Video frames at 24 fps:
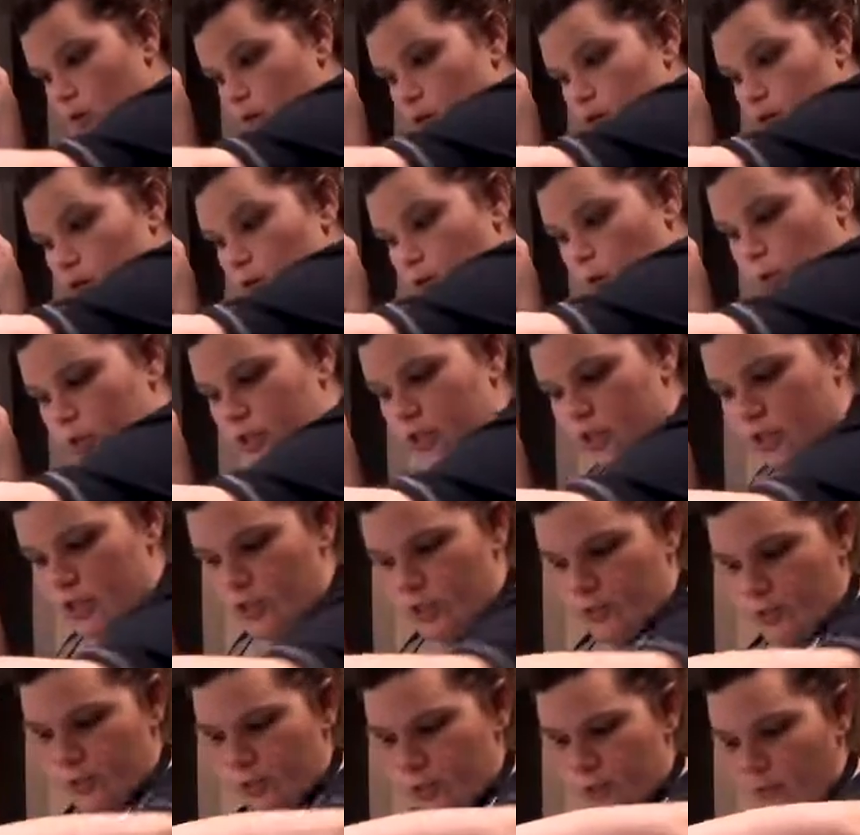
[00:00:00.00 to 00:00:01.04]
You know what? She
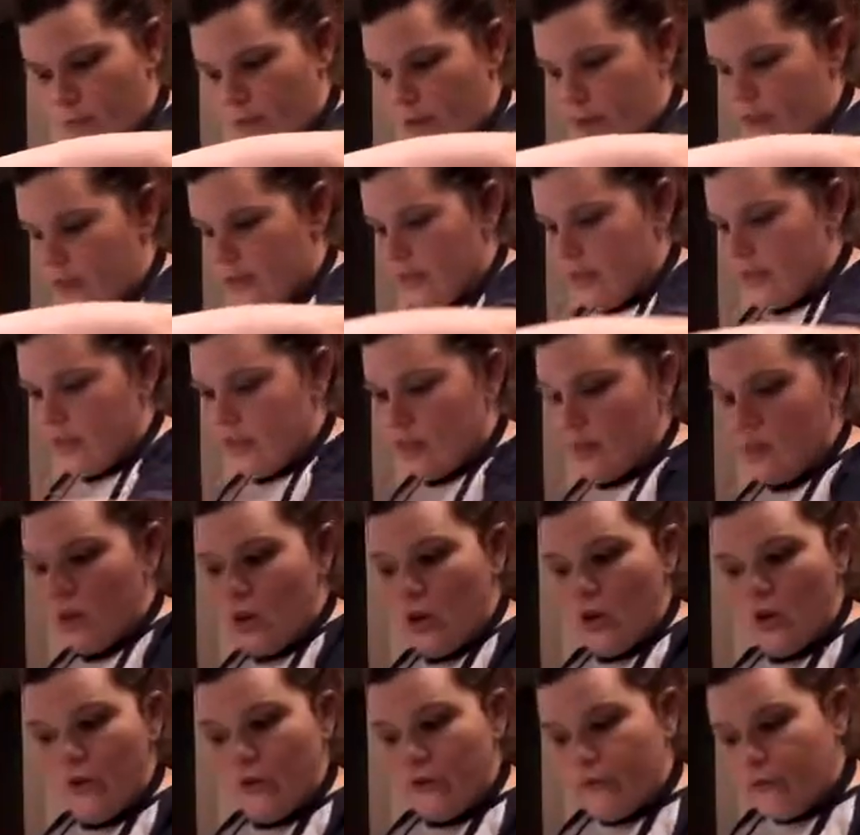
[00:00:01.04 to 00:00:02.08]
used to make this
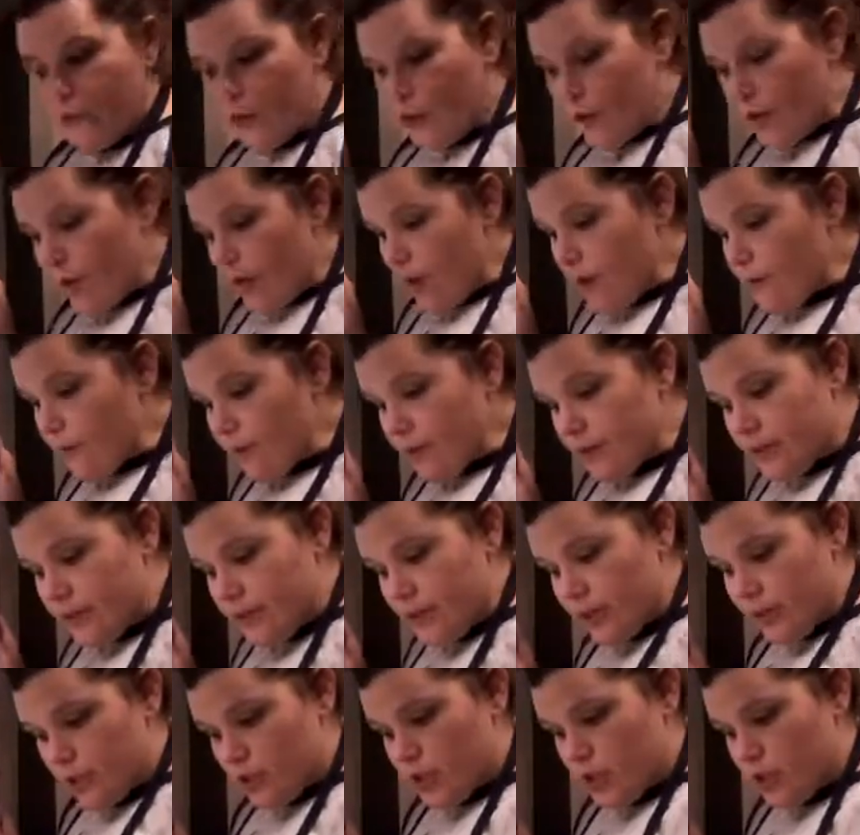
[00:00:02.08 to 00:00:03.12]
for
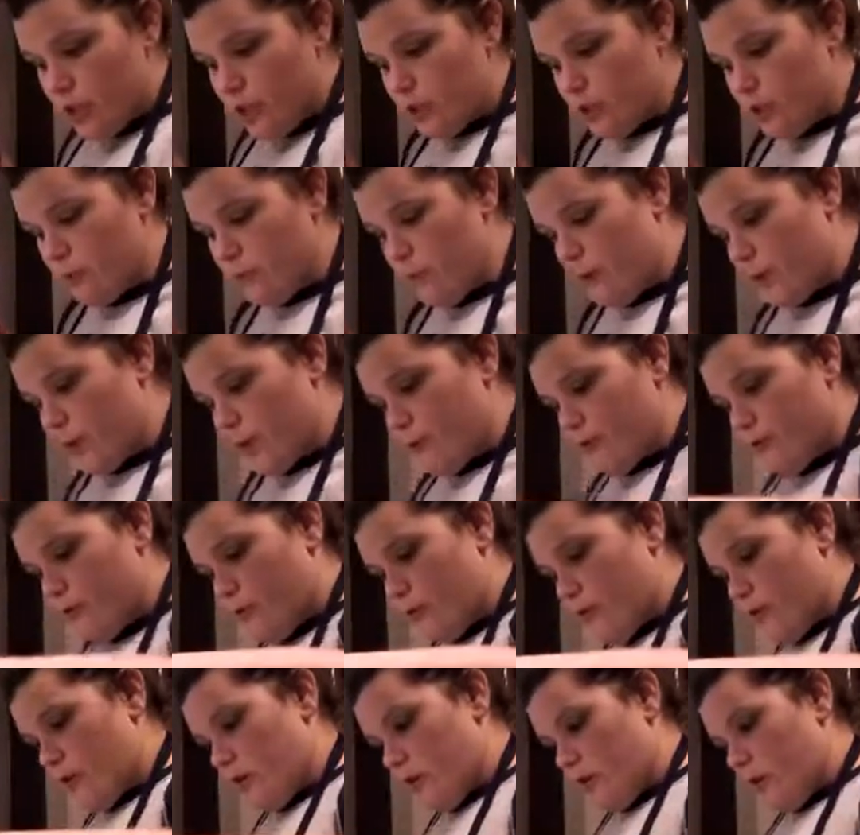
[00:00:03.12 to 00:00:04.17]
everything. She used to make it
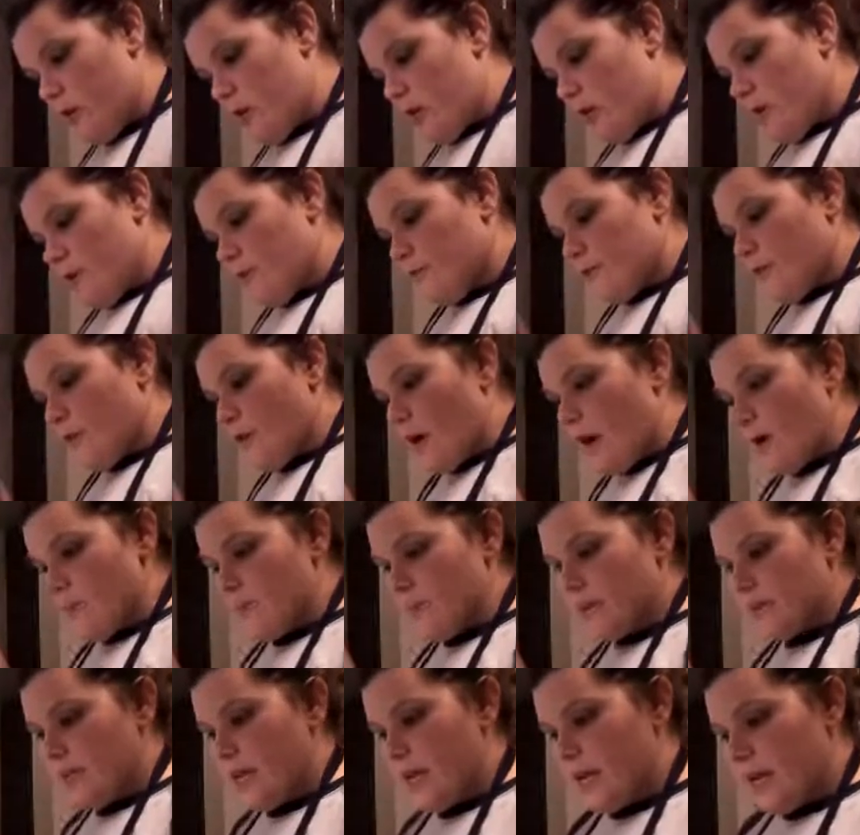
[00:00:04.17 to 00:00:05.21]
for fried
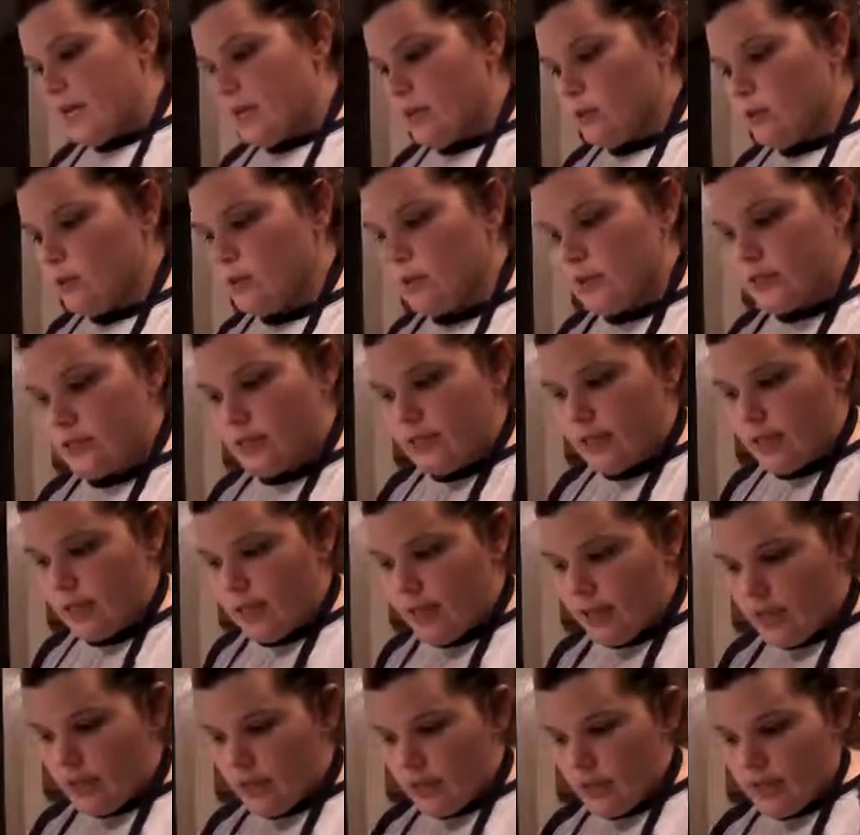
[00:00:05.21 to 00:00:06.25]
potatoes. And
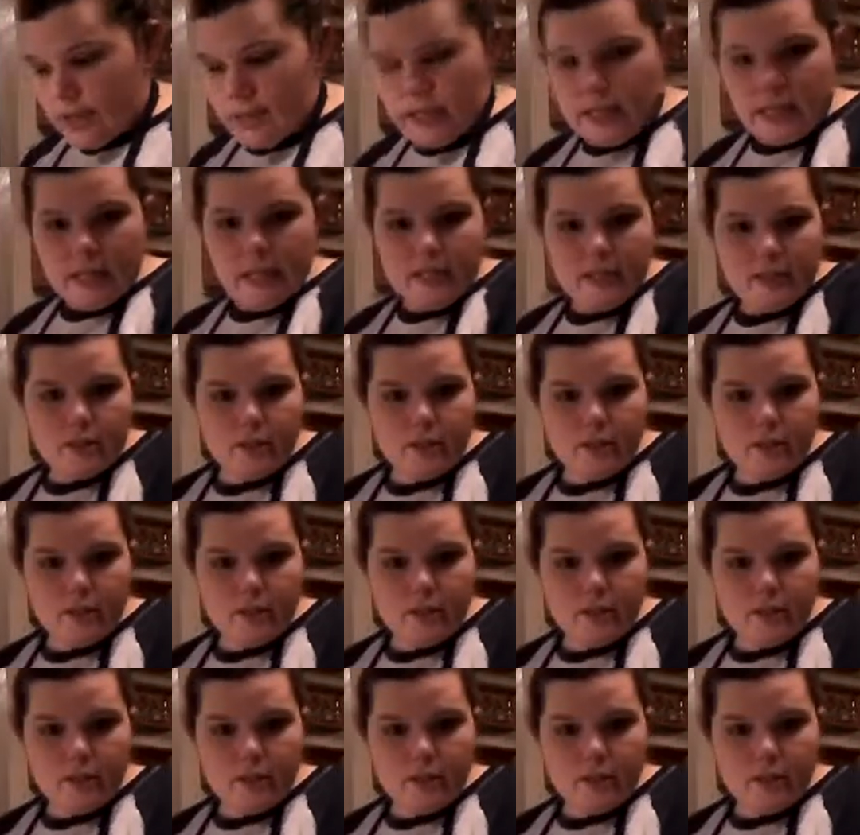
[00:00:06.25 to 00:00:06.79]
see, it's getting